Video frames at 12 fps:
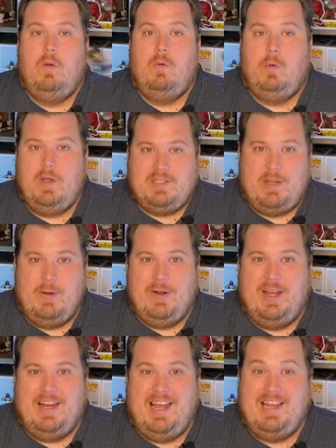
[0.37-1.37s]
What's going
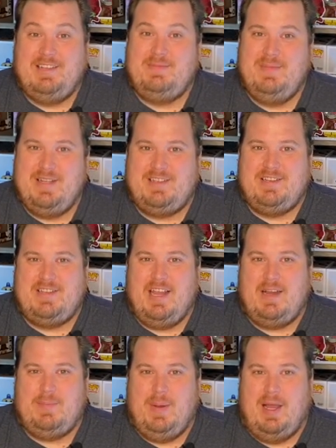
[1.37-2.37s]
on, guys? Mister
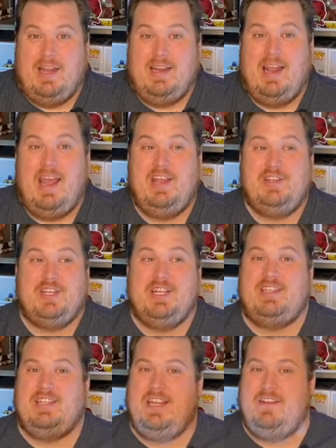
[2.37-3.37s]
TechBot. As you can
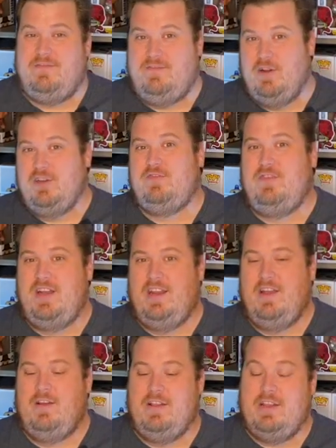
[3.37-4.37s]
see, first
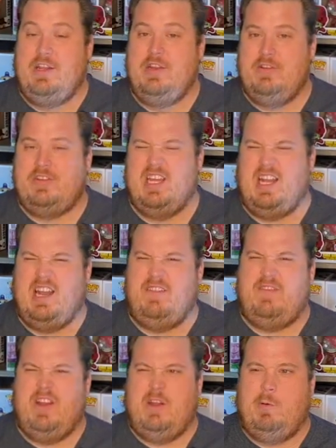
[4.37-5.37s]
video in the new set, and I
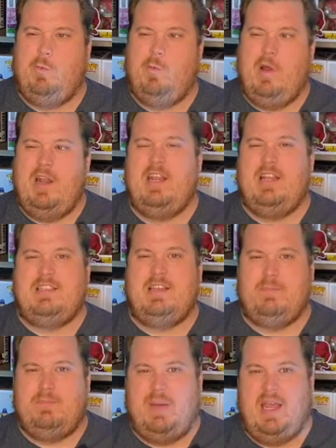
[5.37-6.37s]
figured, what is the
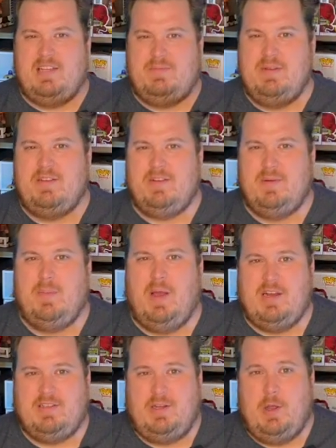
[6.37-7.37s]
best mystery
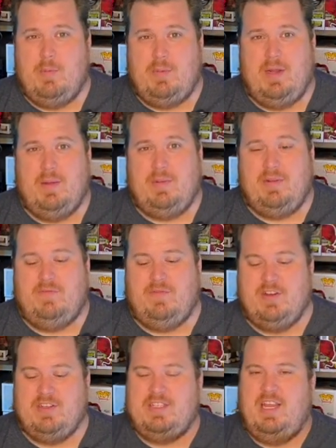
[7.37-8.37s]
box to open up on the
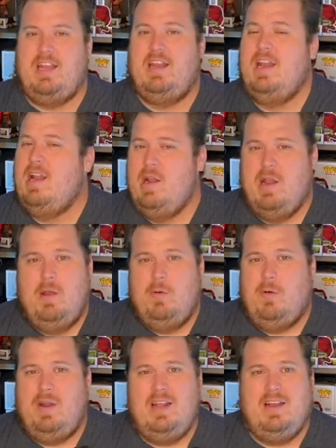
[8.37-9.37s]
first set?
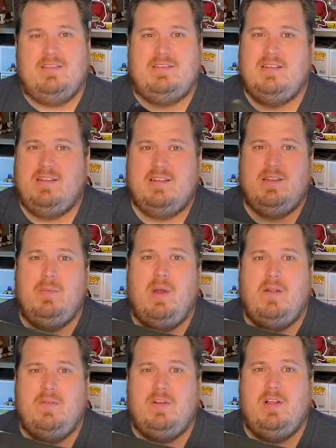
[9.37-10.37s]
What else? The
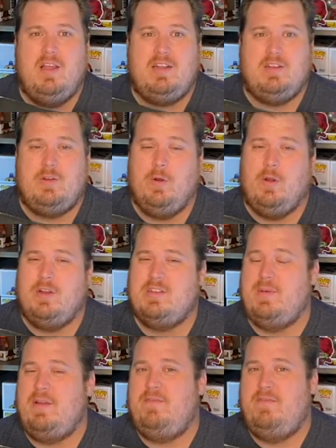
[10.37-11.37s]
Marvel Collector Corps. It's
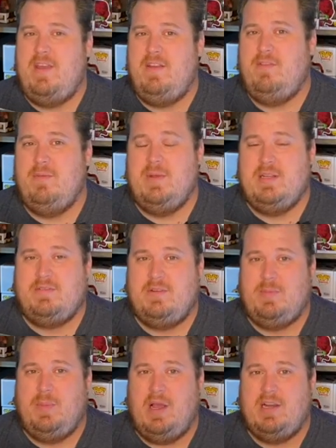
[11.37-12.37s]
my favorite mystery
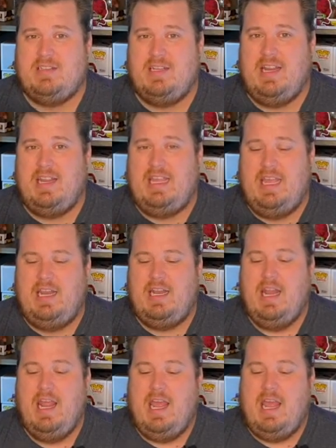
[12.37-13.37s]
box that I get,
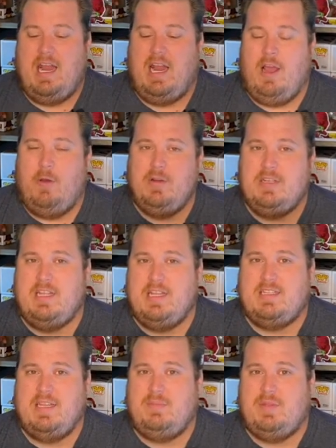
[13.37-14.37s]
and I always get
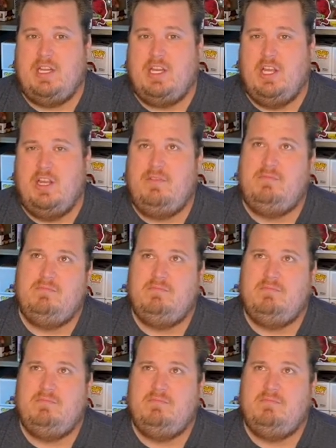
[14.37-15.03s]
something good